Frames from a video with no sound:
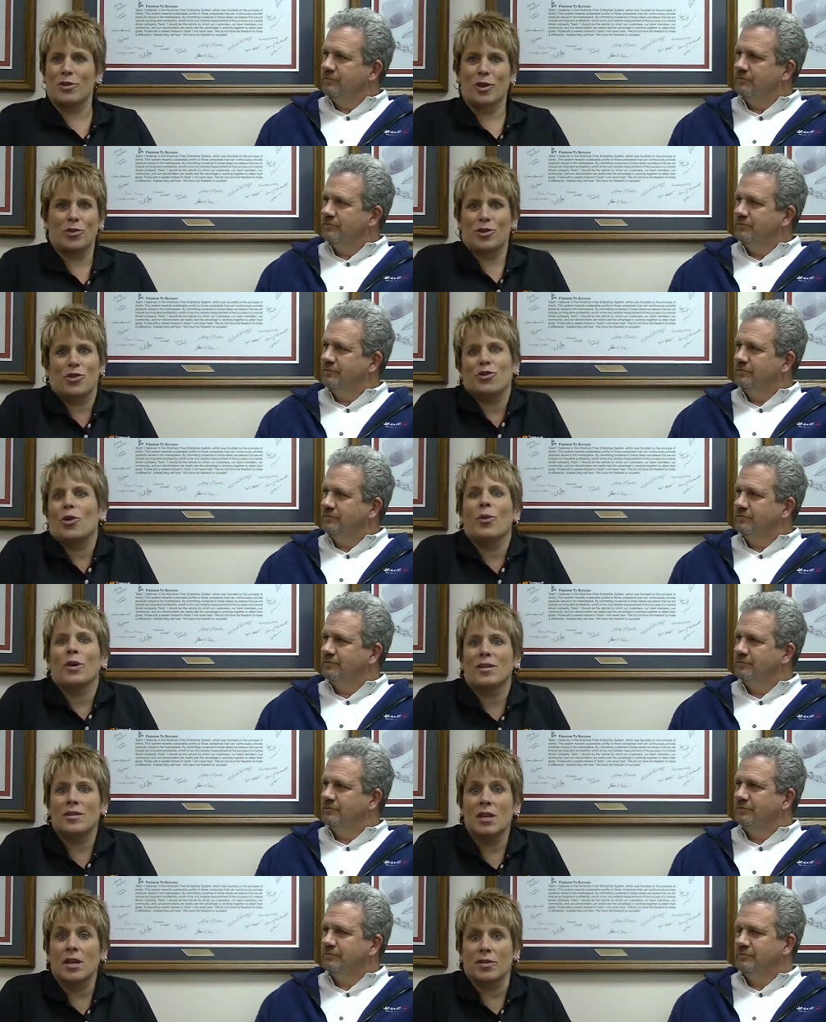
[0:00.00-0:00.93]
Speaker 1: they just don't
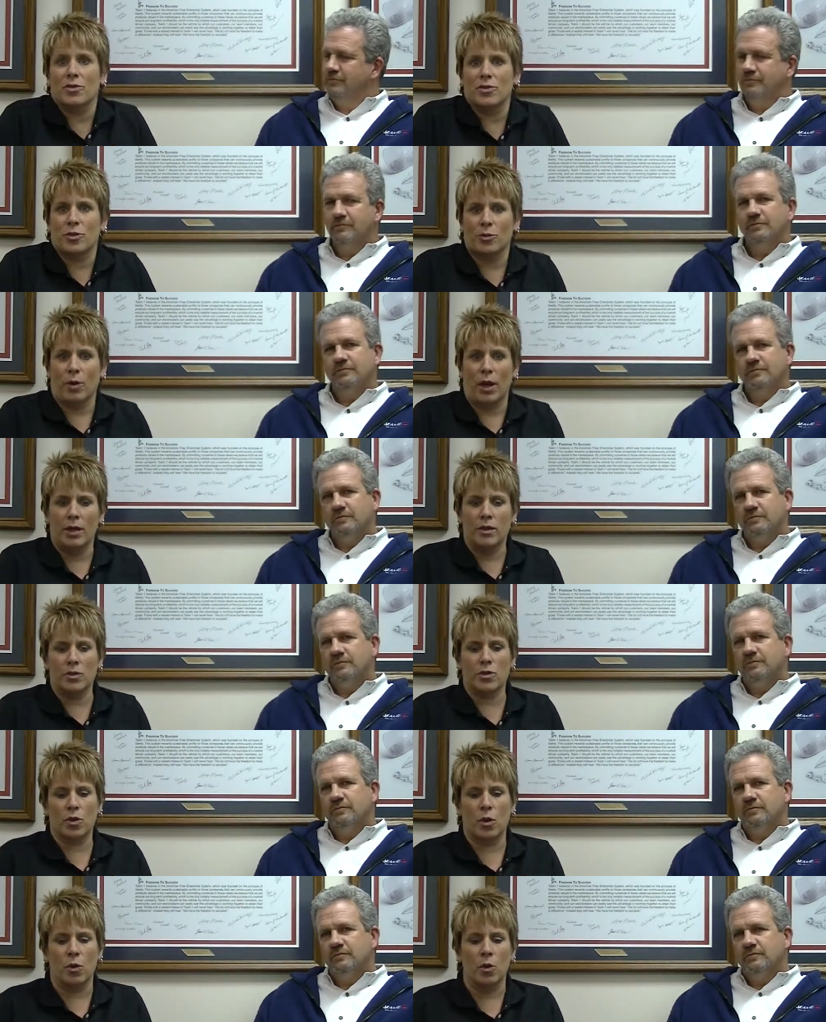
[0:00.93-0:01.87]
exist, right?
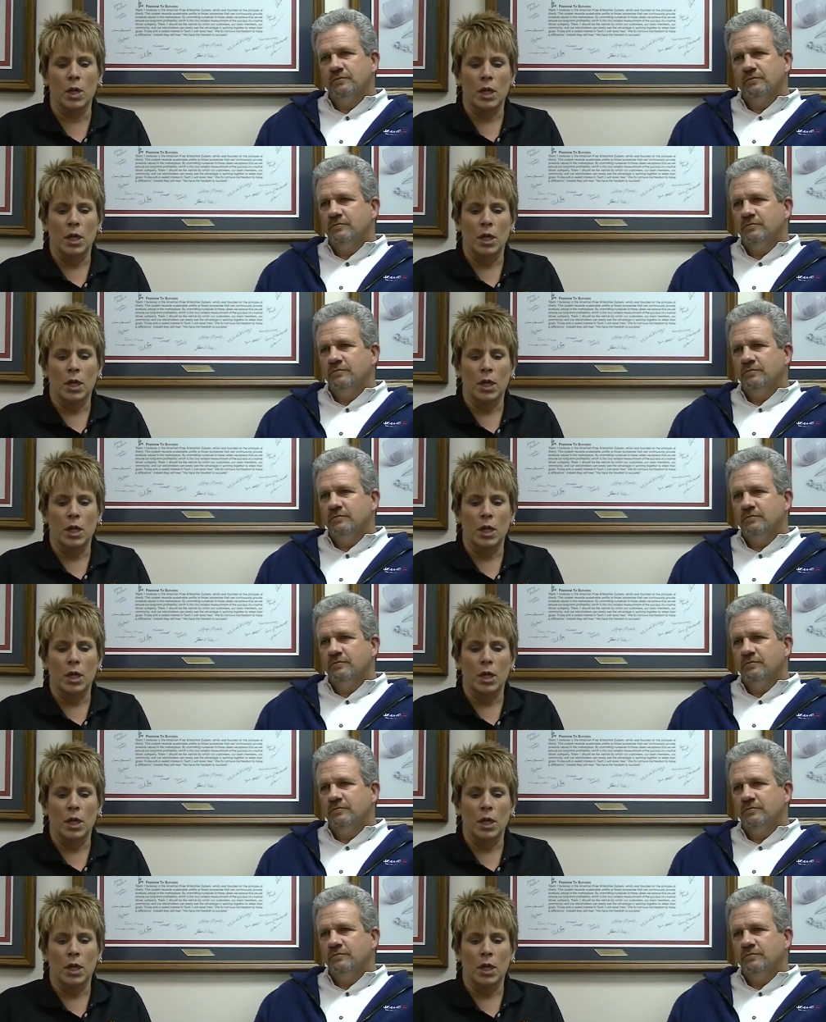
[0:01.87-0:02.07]
So,